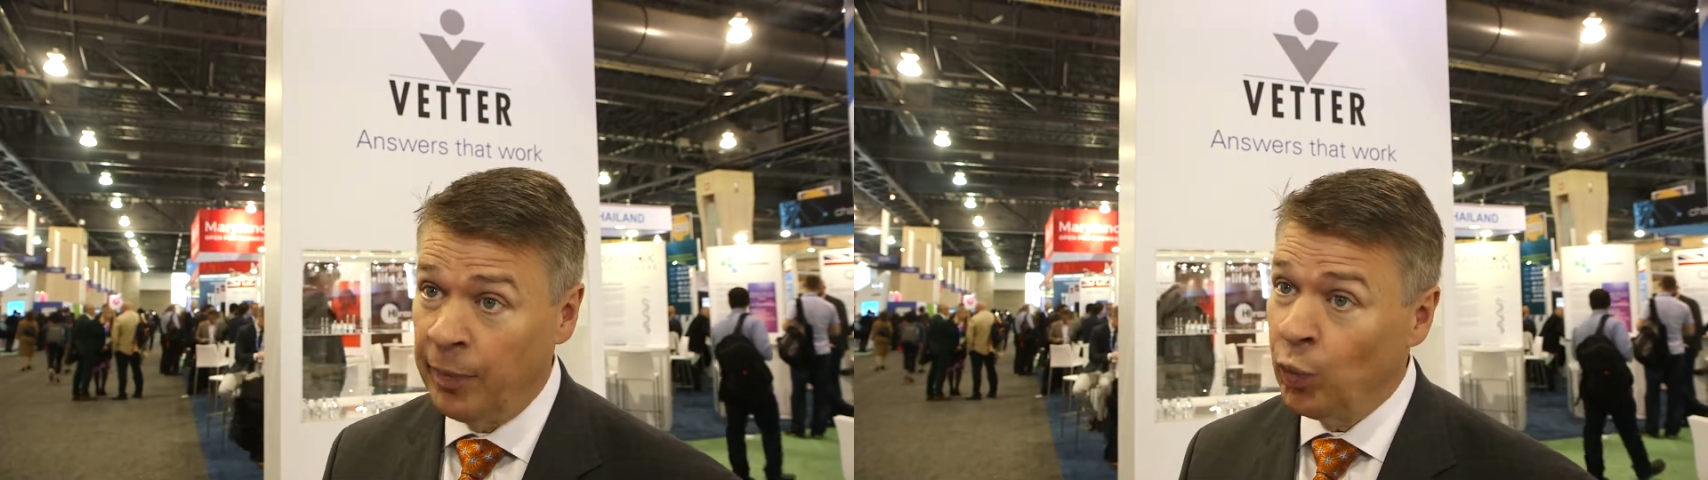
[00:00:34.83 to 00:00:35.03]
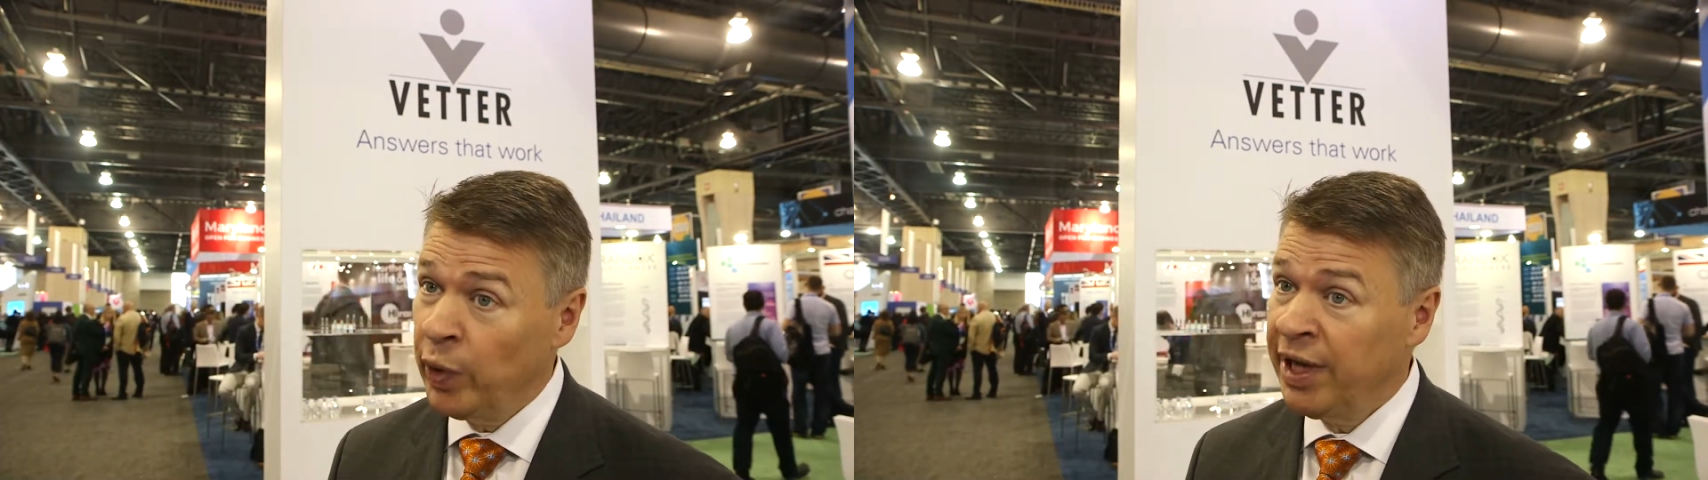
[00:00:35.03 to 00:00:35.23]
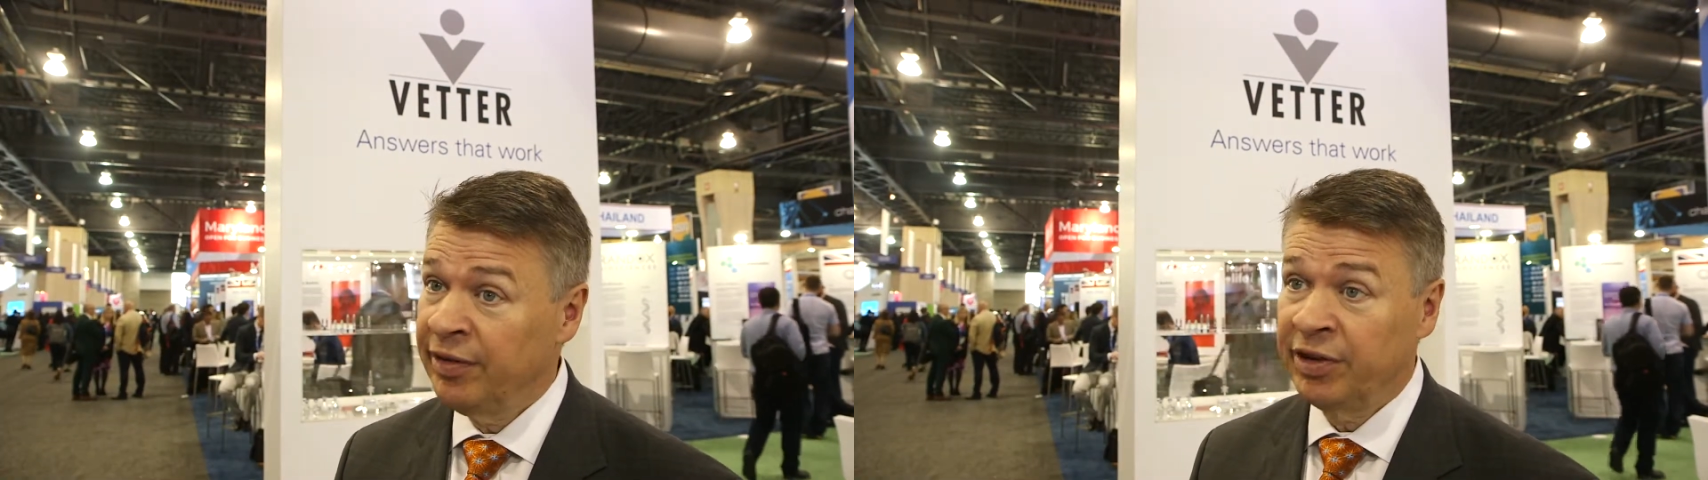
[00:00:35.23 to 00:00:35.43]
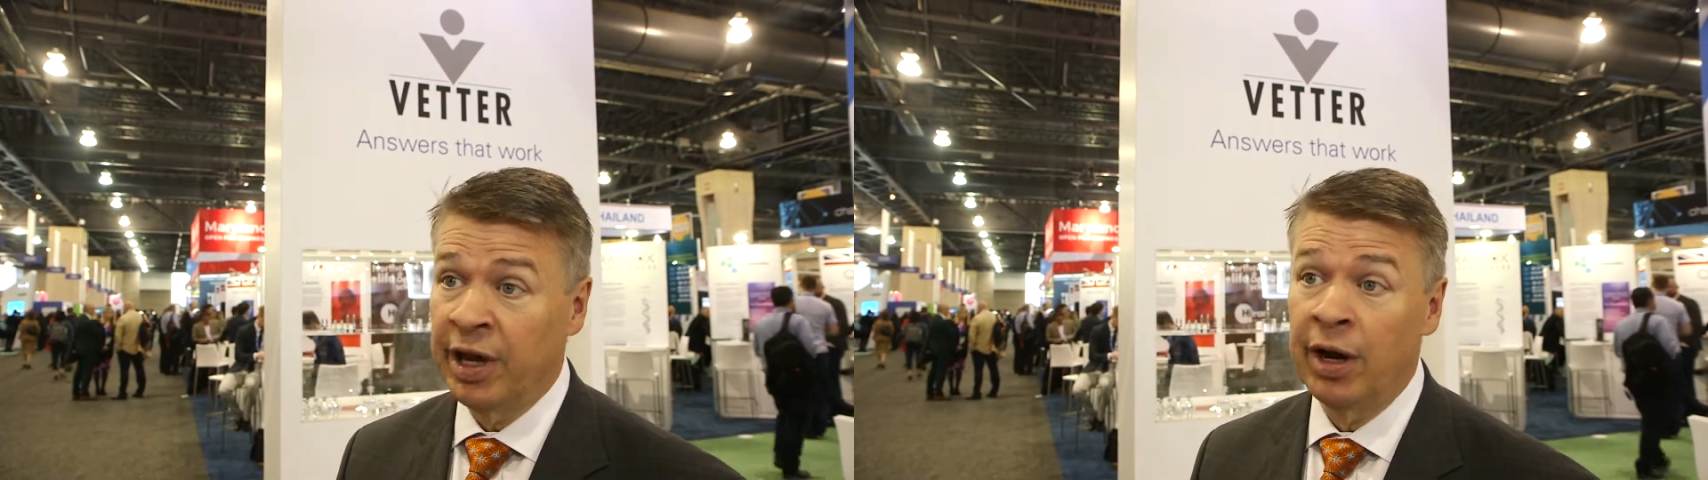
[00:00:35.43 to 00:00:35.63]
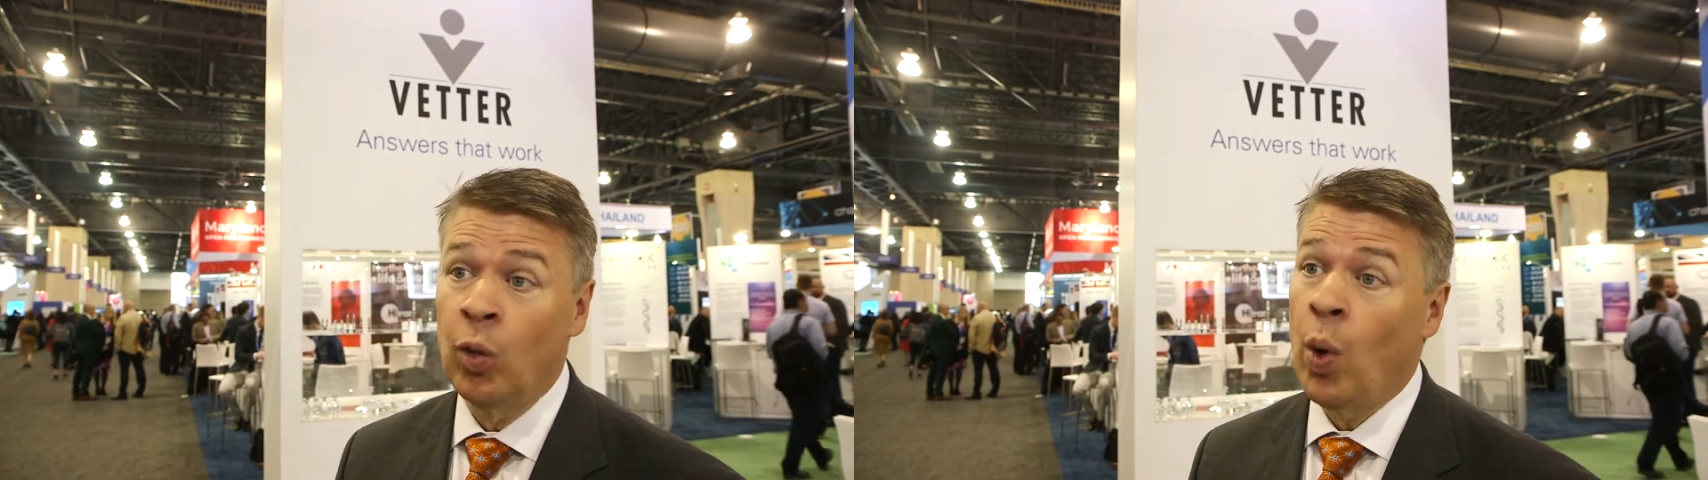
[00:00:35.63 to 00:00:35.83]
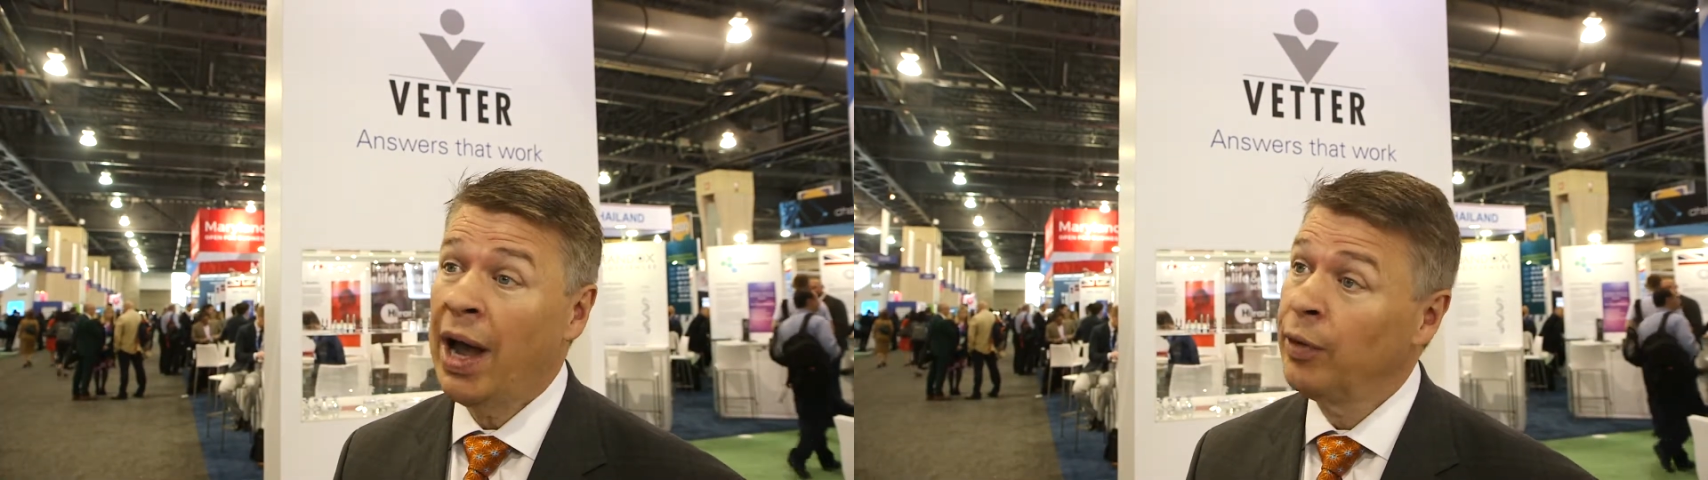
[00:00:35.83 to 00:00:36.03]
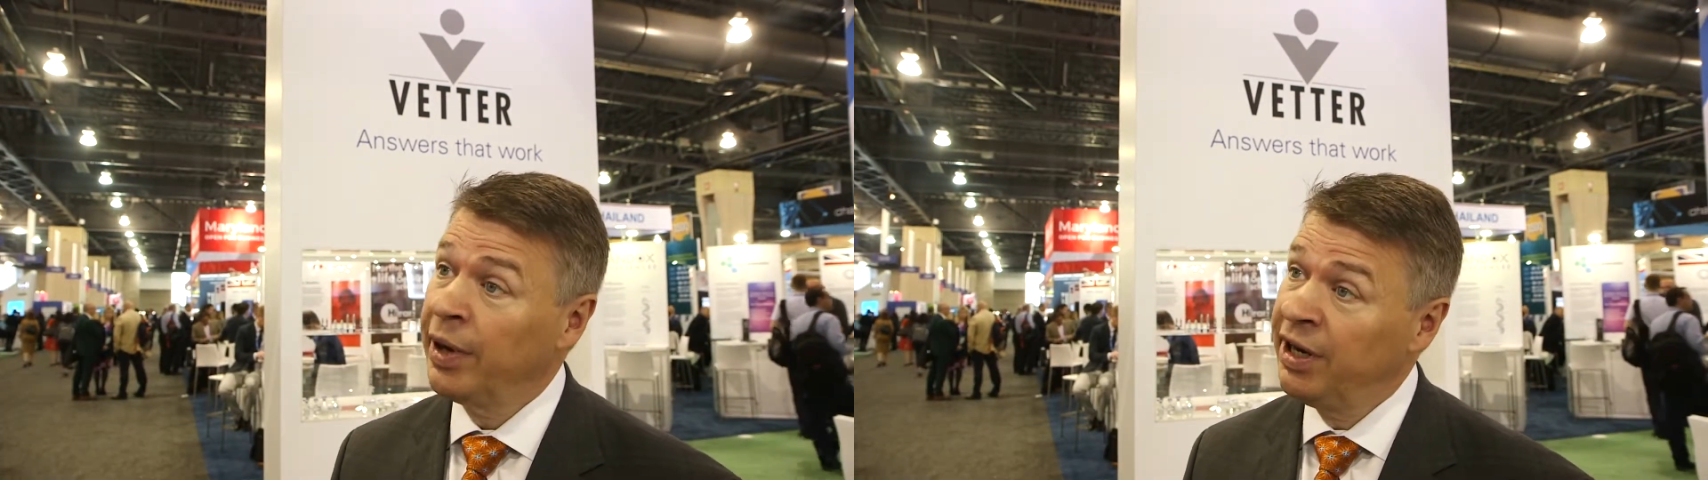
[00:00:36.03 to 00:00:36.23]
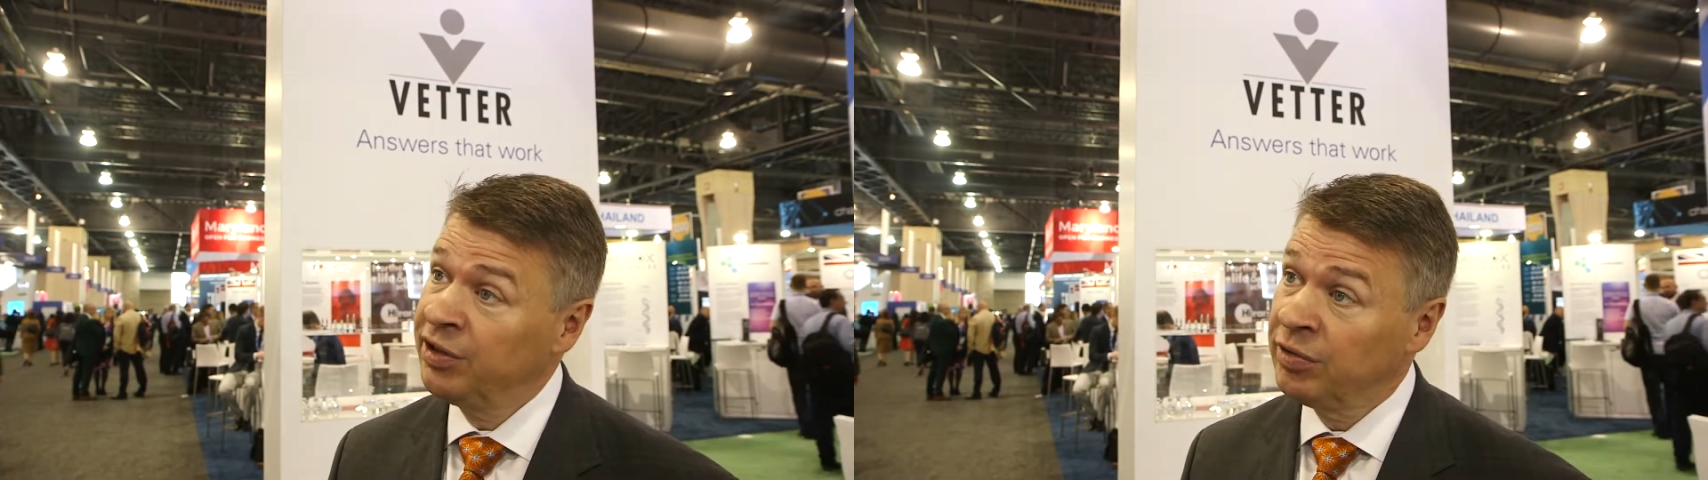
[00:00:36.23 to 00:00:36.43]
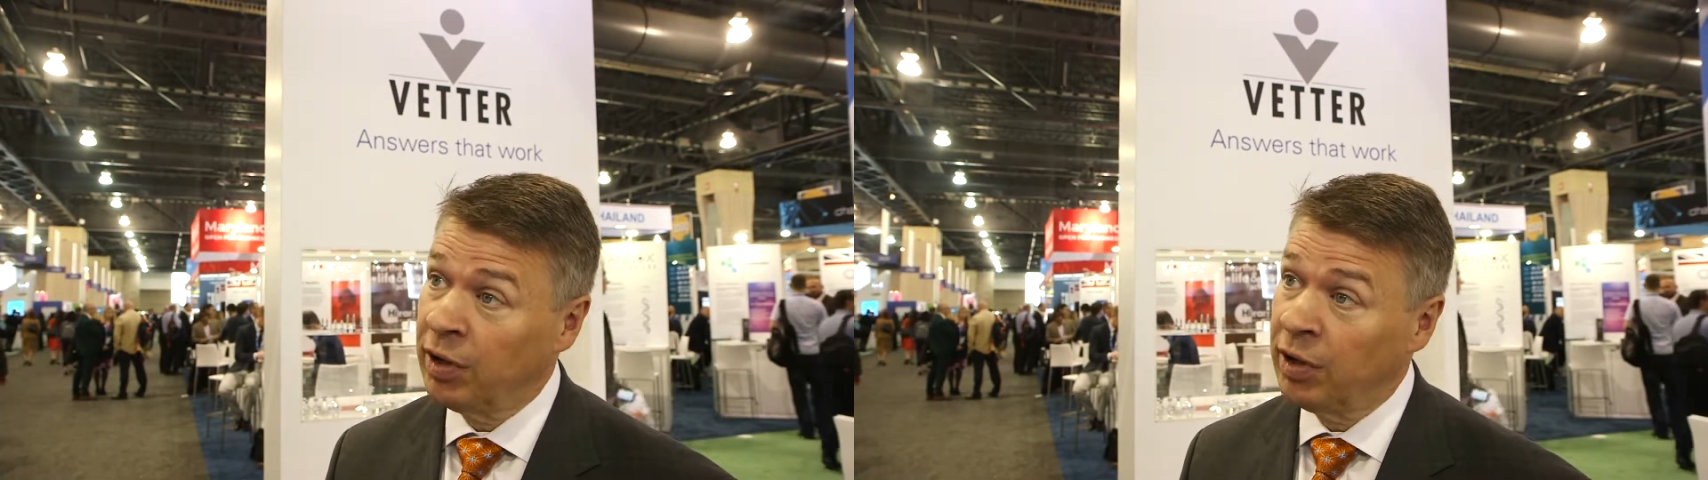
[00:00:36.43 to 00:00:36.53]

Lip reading: We have done a wide range of